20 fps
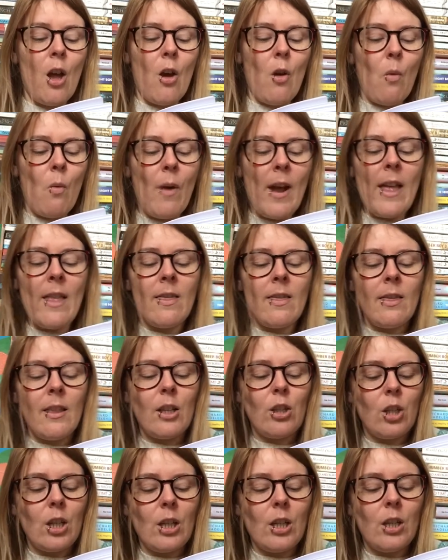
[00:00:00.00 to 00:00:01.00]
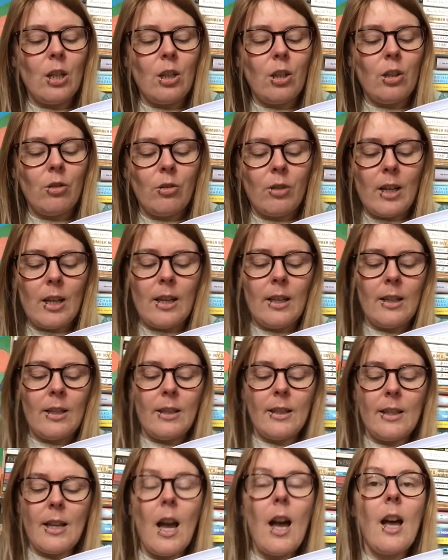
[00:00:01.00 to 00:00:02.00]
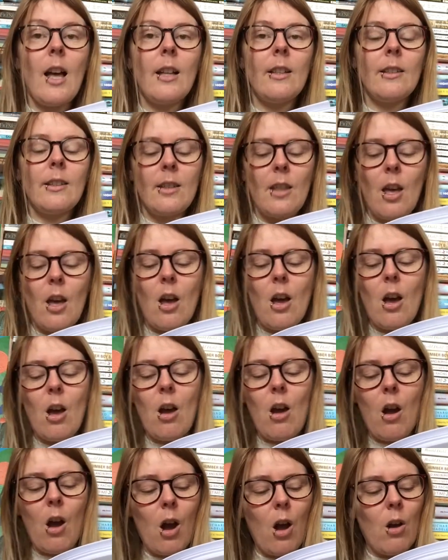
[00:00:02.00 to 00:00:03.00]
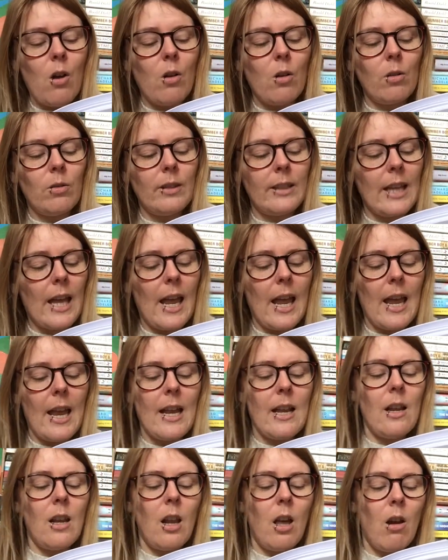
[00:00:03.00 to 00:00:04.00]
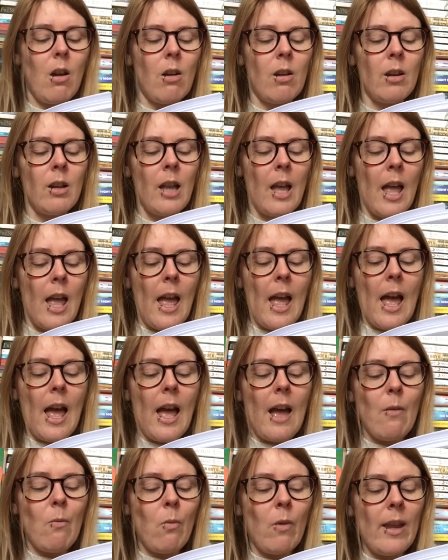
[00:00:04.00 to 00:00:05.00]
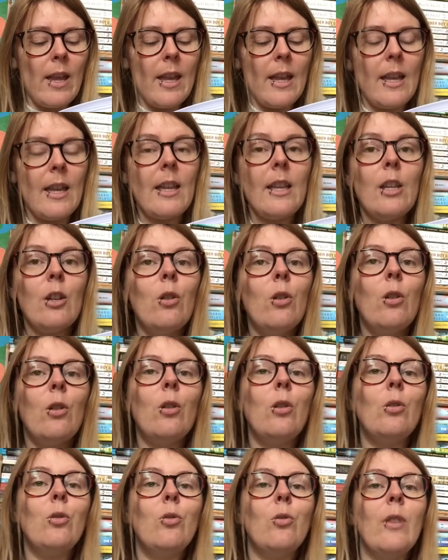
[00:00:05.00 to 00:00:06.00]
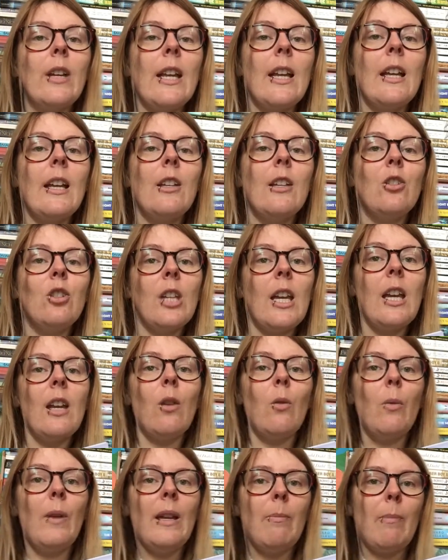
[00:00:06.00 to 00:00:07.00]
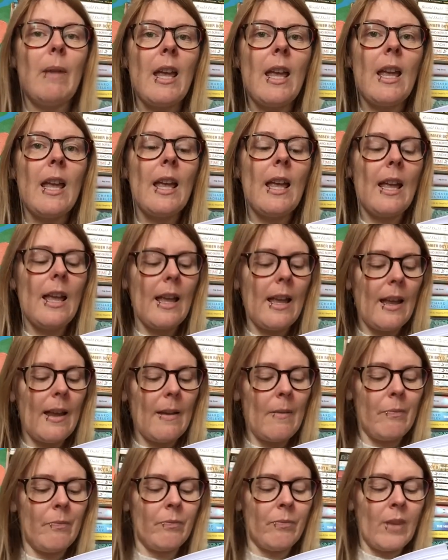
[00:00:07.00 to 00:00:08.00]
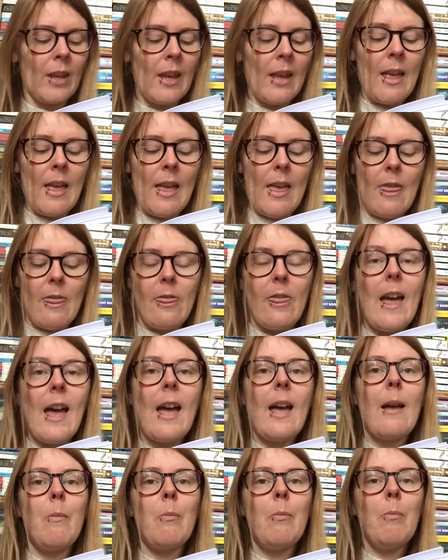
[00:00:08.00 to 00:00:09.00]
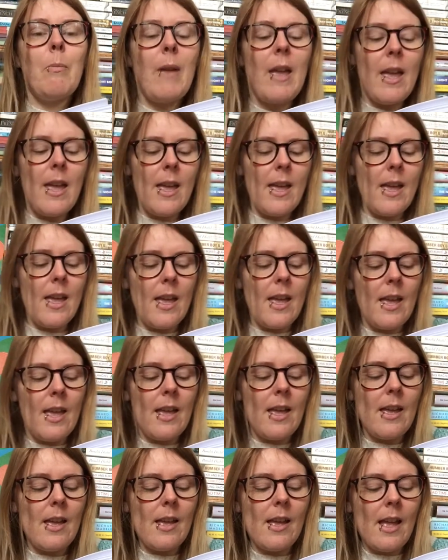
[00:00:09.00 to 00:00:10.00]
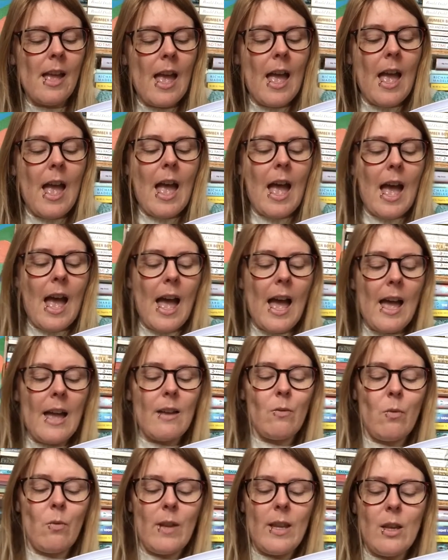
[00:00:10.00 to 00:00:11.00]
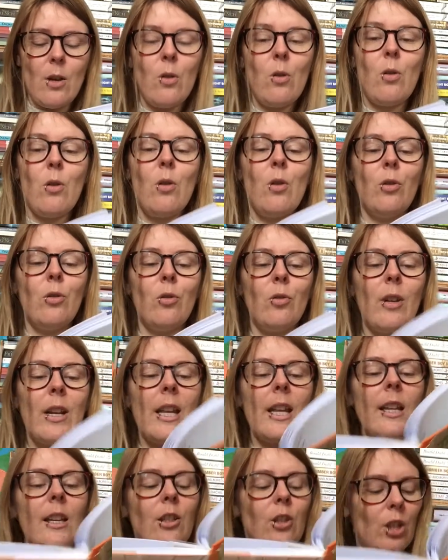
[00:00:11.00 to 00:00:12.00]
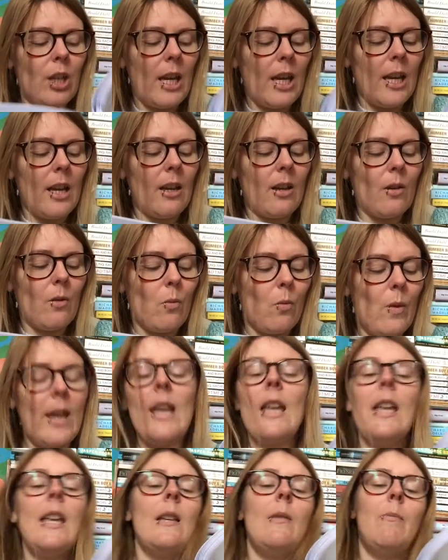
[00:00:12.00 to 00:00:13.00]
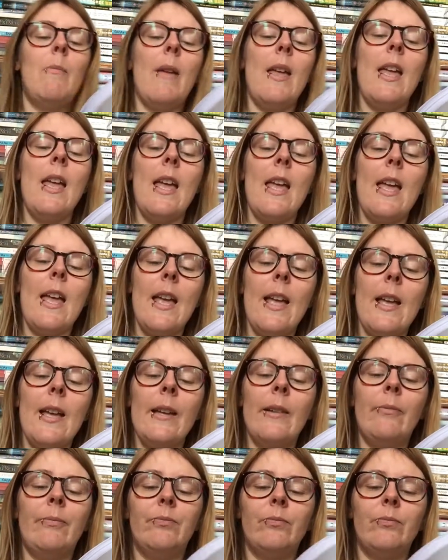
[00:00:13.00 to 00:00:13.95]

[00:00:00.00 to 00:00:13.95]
when the children dance the whole day long, and we all drink chickweed beer, that beer, and we all drink chickweed beer.